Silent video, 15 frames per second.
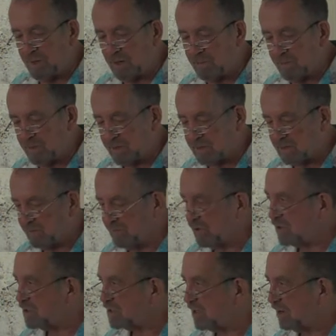But now,
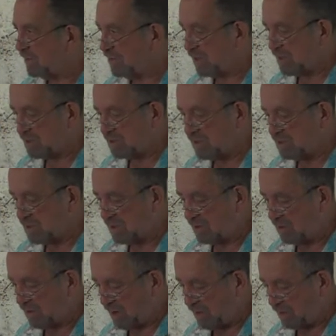all ignorant of the
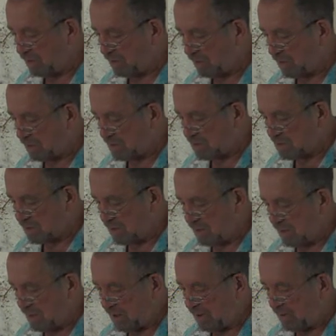length of
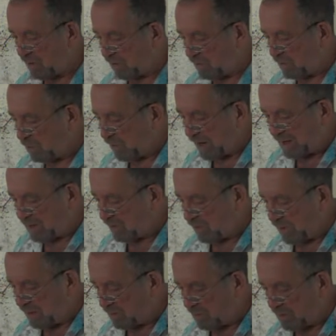time's uncertain
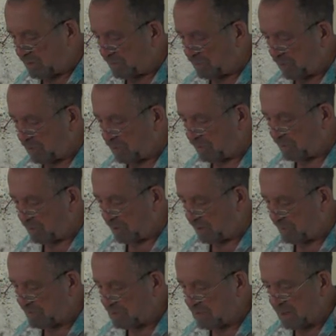wing, it
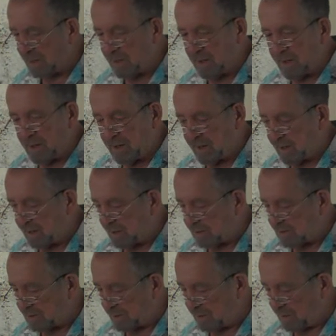goes me like the
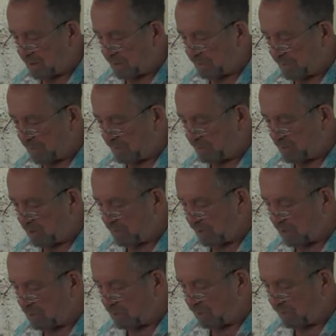goblin bee,
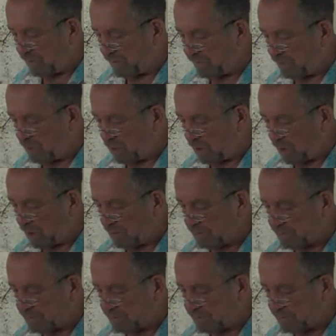that will not state